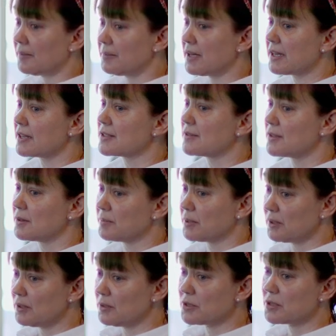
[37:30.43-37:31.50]
Because of the
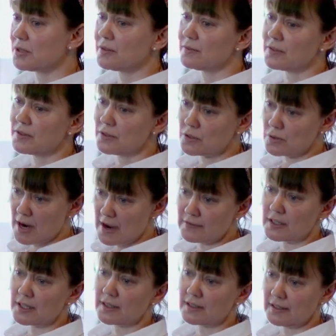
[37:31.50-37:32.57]
pollution of the
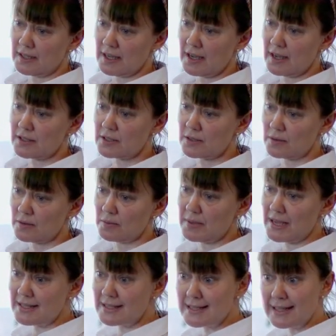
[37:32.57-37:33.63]
traffic. Yeah, so the
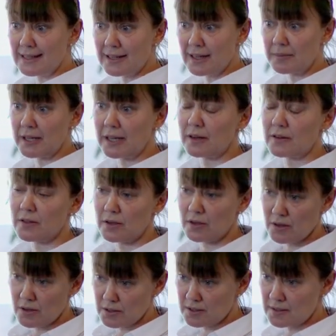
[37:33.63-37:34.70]
benzene coming out of the
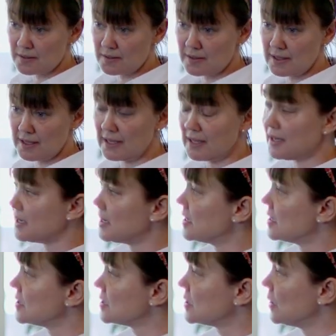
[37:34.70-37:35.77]
cars.
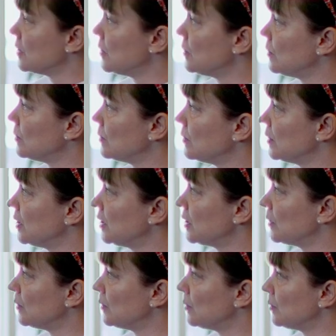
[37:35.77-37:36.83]
So, you
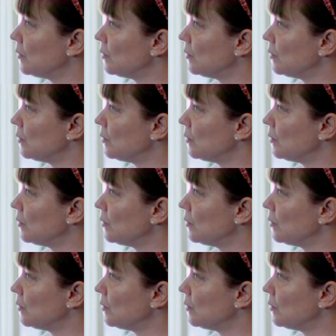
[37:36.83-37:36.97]
know,